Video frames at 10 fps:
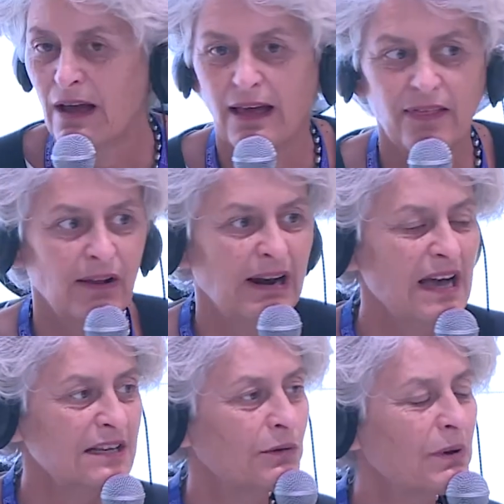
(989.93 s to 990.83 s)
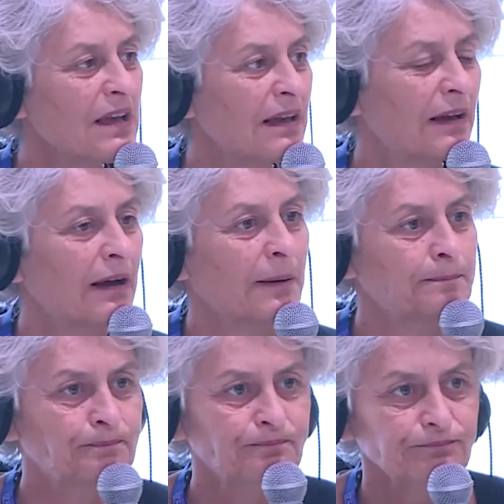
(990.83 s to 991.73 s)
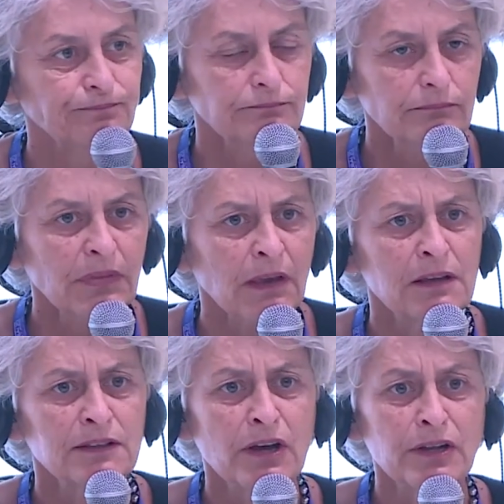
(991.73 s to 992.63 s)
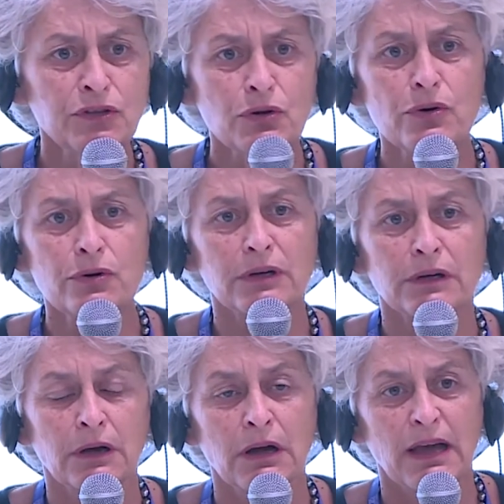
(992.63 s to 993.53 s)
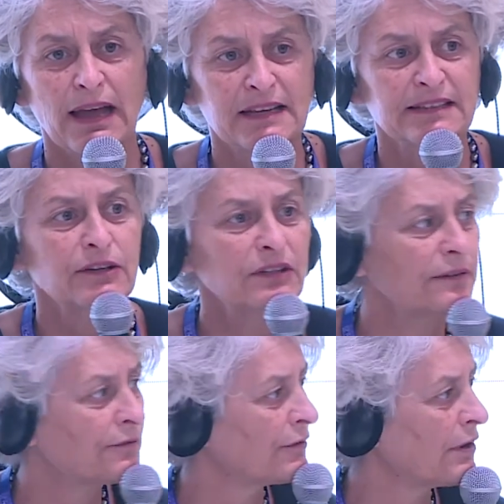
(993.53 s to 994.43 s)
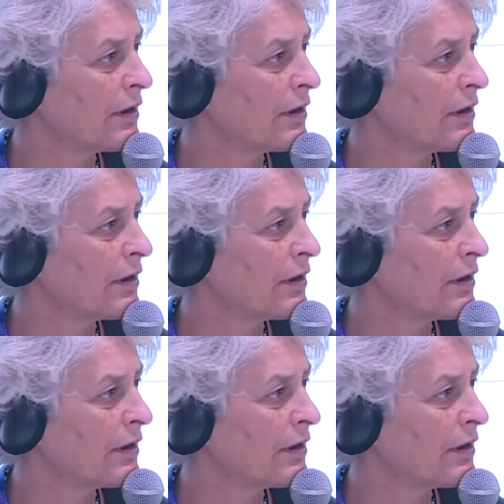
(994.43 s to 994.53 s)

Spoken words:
And last week, the new executive